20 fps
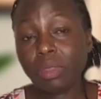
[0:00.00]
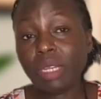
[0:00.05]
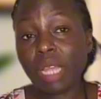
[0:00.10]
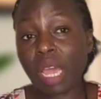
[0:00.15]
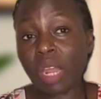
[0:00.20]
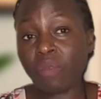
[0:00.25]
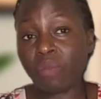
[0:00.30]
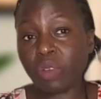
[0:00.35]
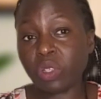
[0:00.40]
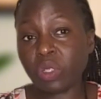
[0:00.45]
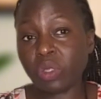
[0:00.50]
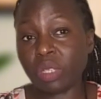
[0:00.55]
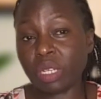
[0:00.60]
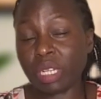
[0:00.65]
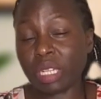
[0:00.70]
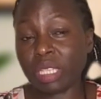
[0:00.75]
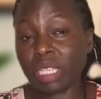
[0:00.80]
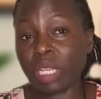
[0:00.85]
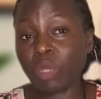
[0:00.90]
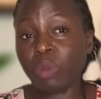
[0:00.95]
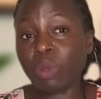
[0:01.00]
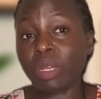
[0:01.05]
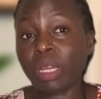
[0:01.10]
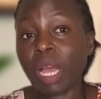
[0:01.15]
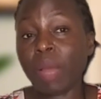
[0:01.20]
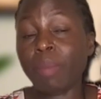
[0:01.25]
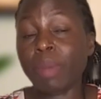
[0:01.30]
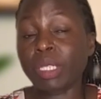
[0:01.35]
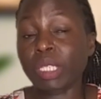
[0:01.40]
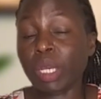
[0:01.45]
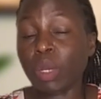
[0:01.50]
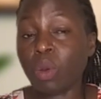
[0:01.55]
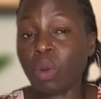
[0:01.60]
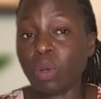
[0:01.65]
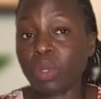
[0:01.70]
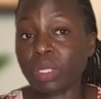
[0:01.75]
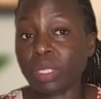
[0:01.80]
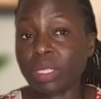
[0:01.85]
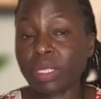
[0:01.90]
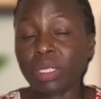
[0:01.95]
Unfortunately, that will come at a
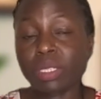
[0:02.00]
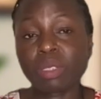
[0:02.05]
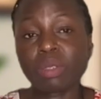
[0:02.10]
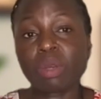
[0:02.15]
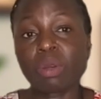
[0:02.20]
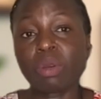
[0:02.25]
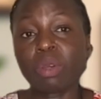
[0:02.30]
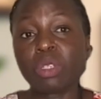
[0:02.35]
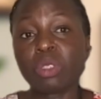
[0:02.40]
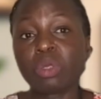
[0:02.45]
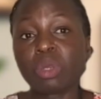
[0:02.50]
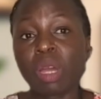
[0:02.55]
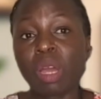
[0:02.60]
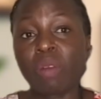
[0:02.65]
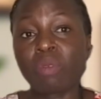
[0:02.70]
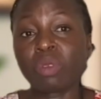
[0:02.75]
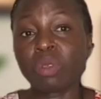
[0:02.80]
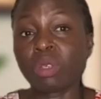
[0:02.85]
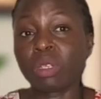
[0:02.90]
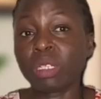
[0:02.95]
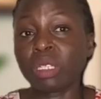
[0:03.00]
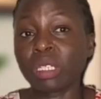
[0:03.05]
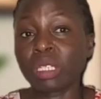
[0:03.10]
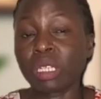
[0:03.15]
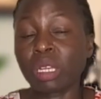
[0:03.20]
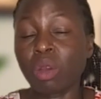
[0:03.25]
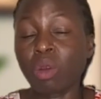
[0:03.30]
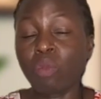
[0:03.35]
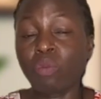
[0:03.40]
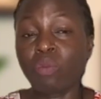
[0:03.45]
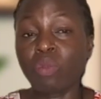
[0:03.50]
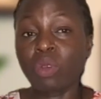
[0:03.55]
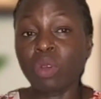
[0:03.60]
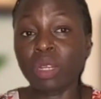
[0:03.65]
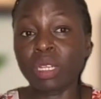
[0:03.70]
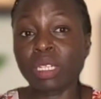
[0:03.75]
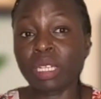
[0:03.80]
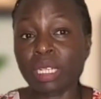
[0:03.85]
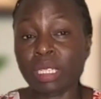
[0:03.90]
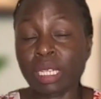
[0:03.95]
cost. You're going to have to offload
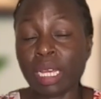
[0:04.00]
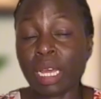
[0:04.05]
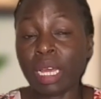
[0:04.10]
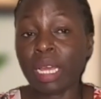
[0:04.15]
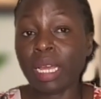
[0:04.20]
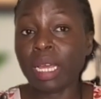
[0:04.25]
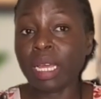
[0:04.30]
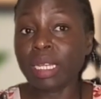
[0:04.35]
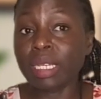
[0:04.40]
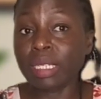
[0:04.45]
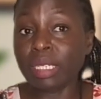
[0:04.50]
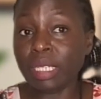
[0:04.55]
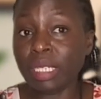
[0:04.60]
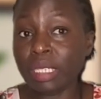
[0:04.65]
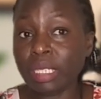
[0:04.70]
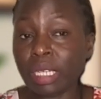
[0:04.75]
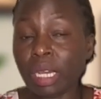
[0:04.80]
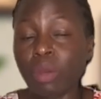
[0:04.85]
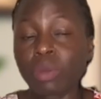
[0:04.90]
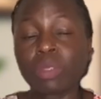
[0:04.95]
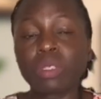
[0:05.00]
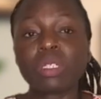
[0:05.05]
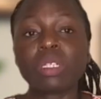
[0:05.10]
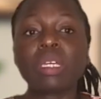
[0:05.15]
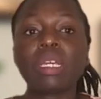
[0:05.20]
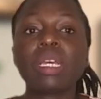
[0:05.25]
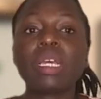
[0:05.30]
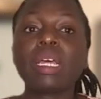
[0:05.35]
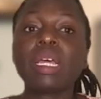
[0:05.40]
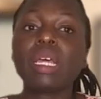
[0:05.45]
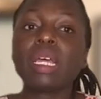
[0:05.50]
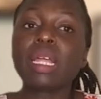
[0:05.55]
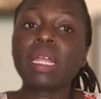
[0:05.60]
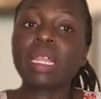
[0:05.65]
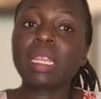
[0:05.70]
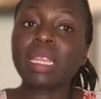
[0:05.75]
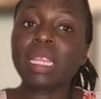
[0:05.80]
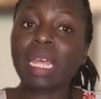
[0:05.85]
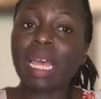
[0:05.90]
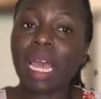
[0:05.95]
it at a discount.
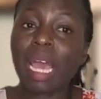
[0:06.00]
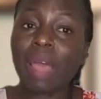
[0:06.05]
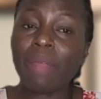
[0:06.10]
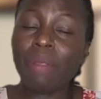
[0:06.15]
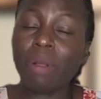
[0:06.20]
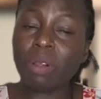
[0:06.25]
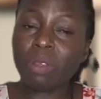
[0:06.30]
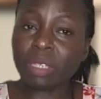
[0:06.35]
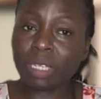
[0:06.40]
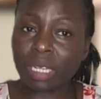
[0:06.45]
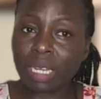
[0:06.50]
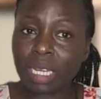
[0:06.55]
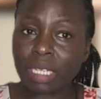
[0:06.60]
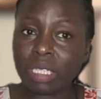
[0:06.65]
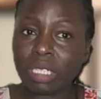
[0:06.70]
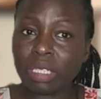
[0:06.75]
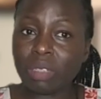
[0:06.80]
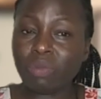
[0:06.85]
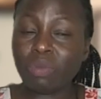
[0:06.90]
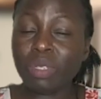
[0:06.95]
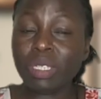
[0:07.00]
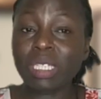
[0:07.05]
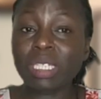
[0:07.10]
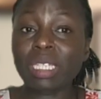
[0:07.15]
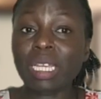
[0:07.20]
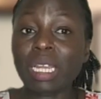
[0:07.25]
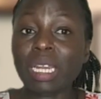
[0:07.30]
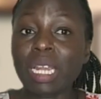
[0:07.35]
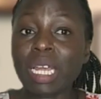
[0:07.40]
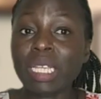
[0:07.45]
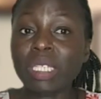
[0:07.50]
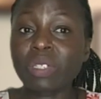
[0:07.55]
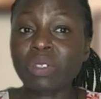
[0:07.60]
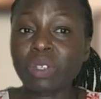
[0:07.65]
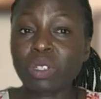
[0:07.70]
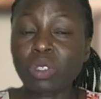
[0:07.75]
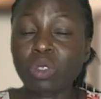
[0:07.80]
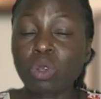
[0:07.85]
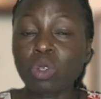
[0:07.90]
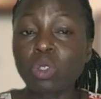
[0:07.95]
The other alternative, which is a last
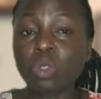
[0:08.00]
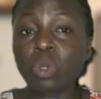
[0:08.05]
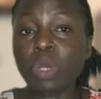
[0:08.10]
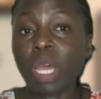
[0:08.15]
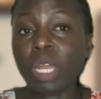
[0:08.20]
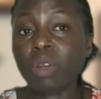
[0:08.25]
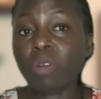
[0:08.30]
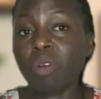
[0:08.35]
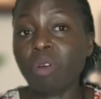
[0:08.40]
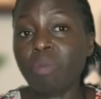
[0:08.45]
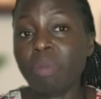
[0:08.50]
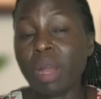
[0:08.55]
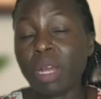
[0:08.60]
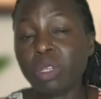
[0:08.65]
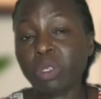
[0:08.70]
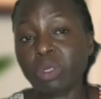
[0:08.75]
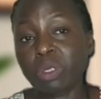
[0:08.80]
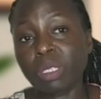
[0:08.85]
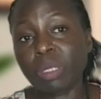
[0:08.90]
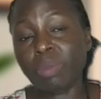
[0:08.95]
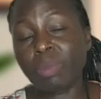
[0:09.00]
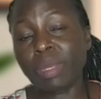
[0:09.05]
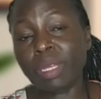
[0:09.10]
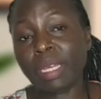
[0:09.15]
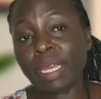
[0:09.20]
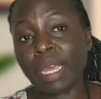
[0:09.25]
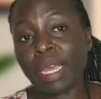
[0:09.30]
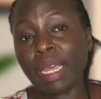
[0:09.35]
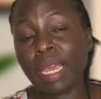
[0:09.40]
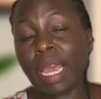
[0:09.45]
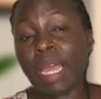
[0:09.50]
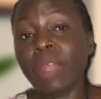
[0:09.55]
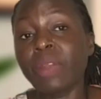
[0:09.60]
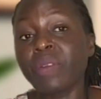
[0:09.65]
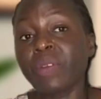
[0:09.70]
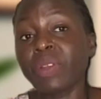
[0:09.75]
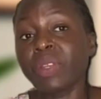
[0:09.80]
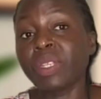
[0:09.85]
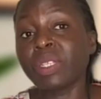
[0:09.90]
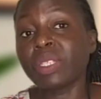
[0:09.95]
resort, you can go back to CBK and
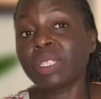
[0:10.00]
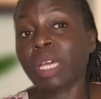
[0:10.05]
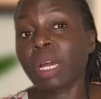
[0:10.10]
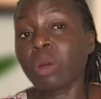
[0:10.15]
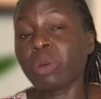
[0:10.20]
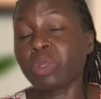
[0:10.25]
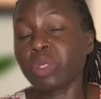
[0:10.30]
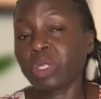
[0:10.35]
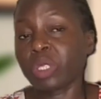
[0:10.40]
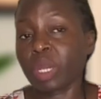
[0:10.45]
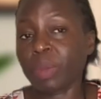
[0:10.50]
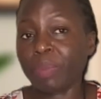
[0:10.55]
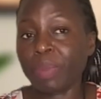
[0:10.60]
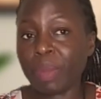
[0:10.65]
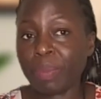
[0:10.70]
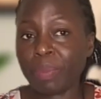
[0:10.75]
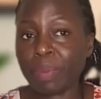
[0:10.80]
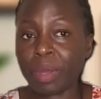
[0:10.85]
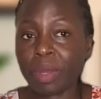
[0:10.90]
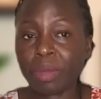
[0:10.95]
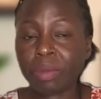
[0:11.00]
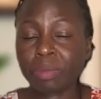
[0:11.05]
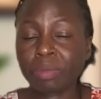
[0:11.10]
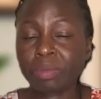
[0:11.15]
rediscount your paper,